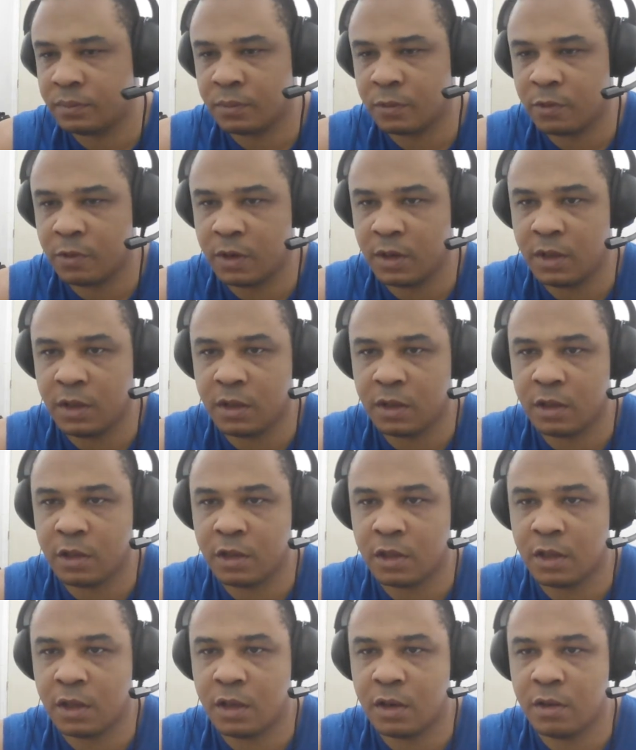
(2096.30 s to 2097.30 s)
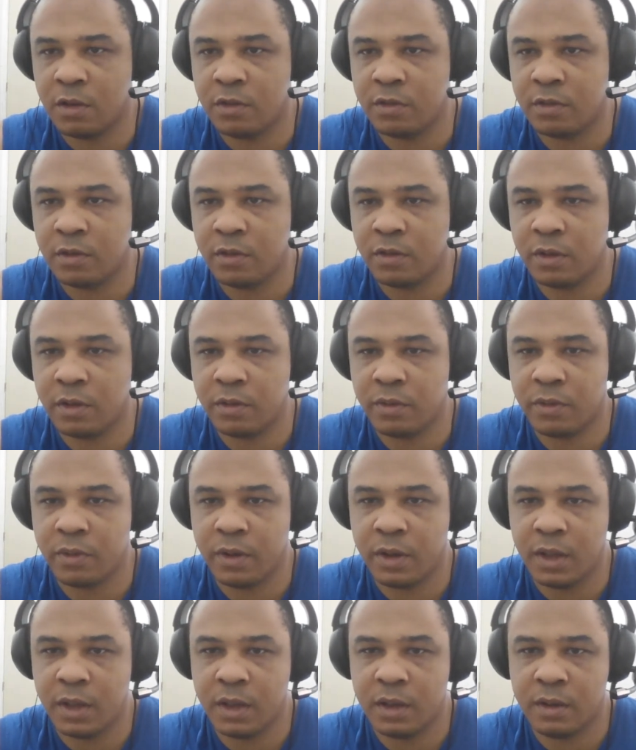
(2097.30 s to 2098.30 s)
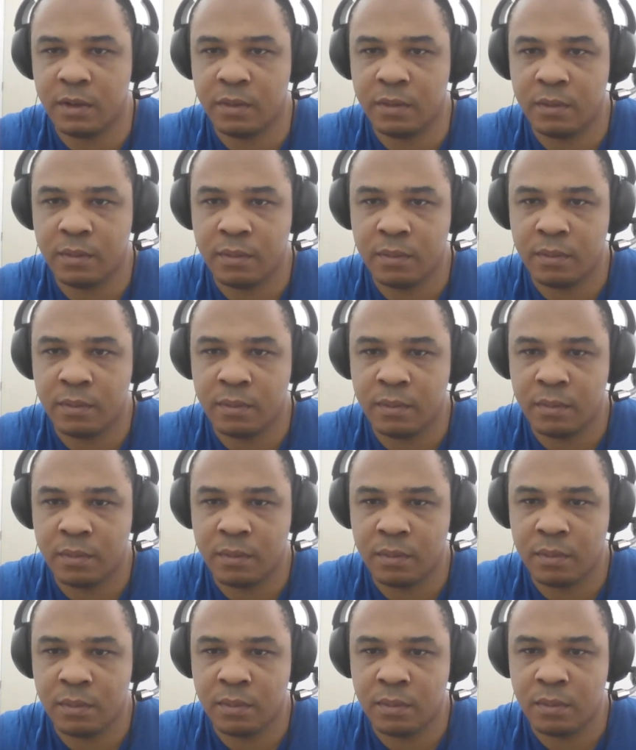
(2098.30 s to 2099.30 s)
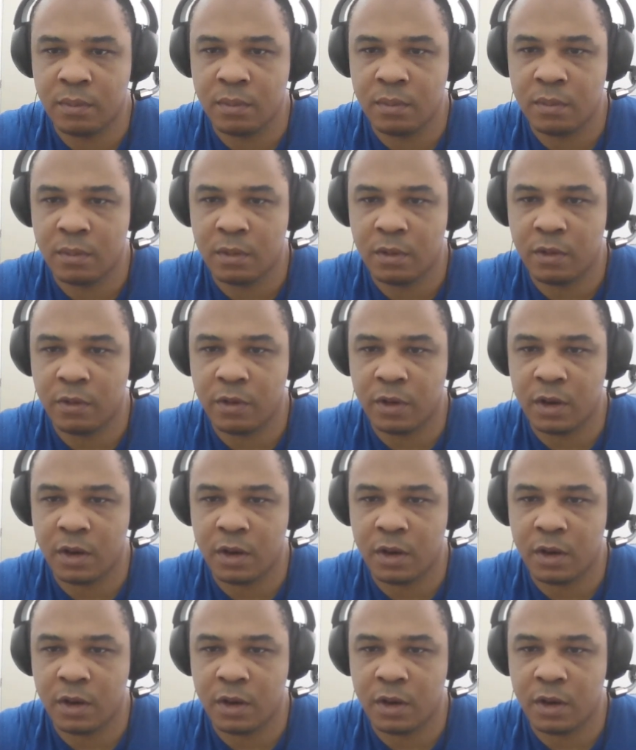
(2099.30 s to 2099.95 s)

our clicking shaders, click create, and create